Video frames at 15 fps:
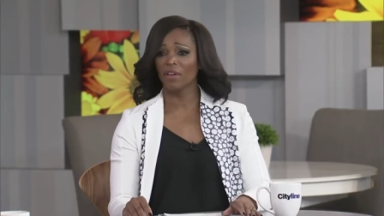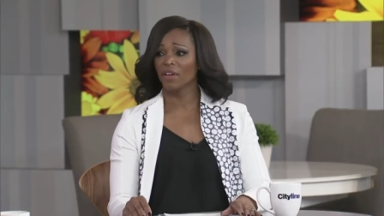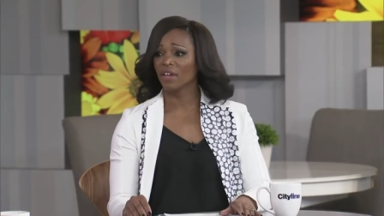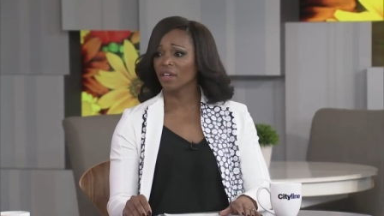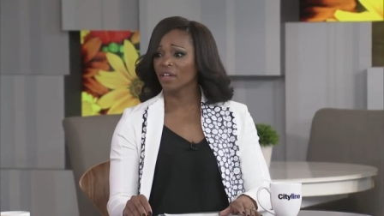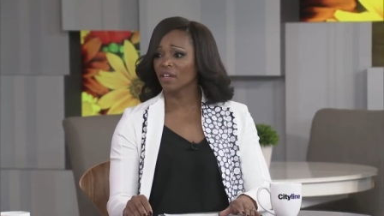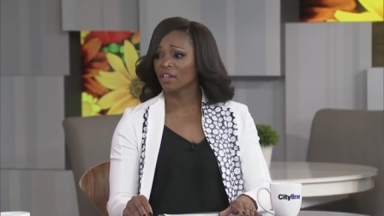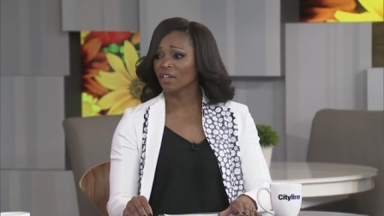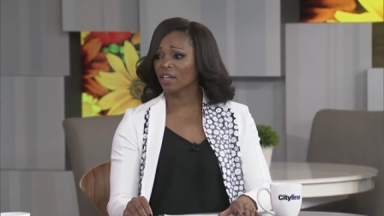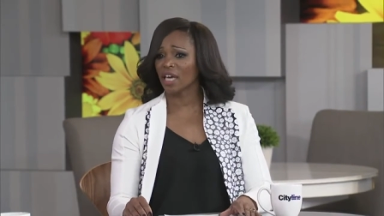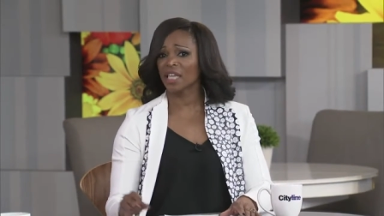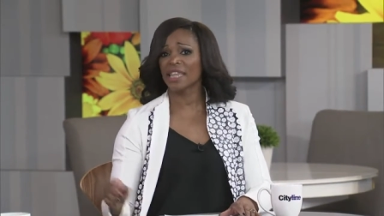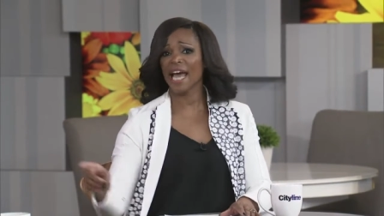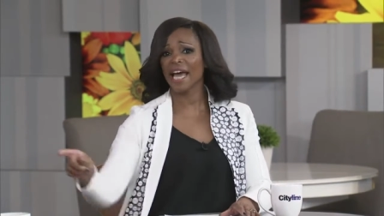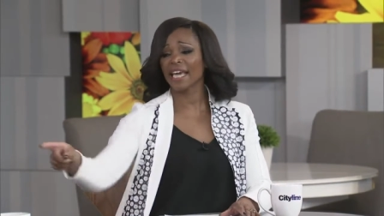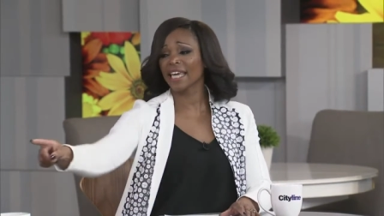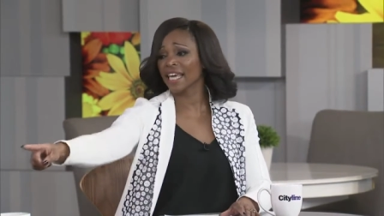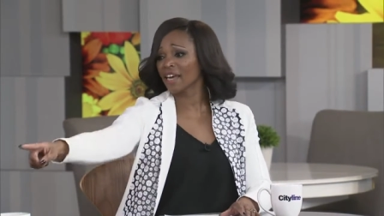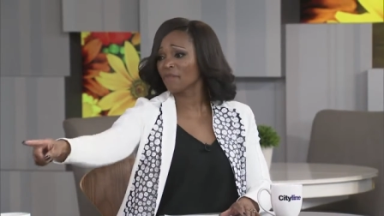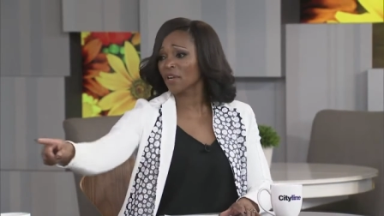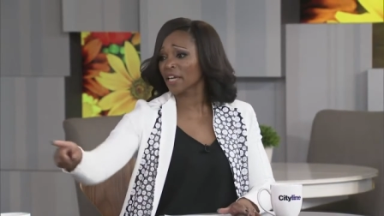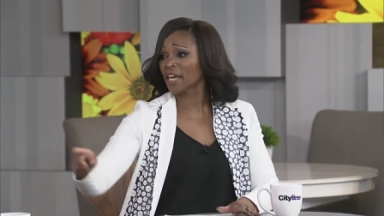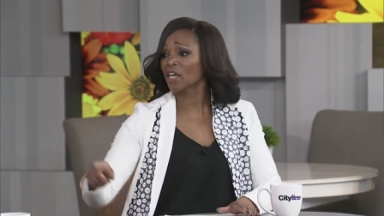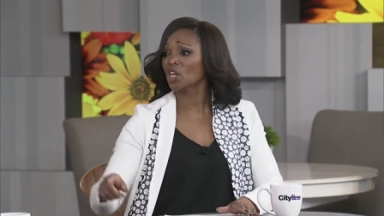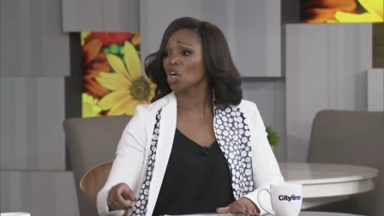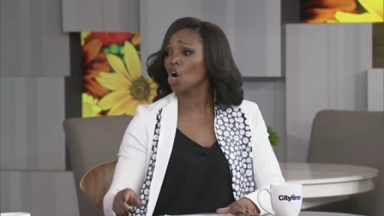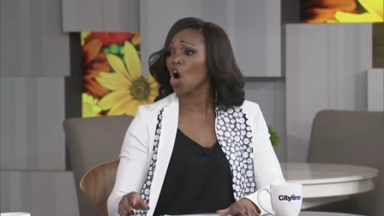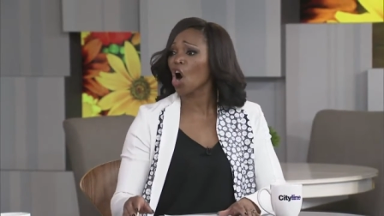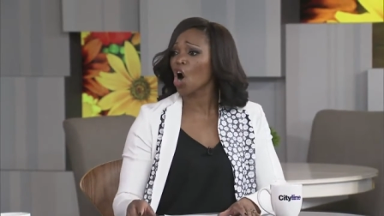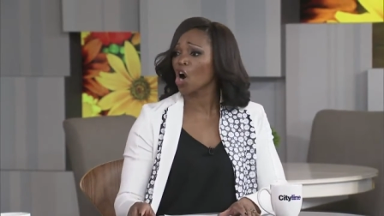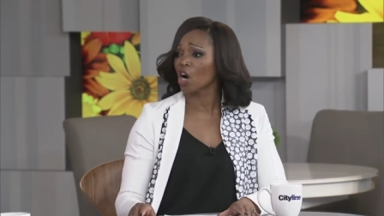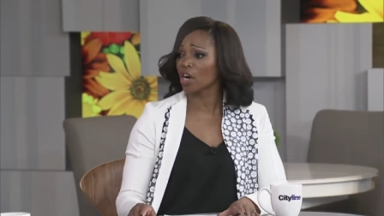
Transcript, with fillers: I'm shocked. Give that kid, a, kid a car.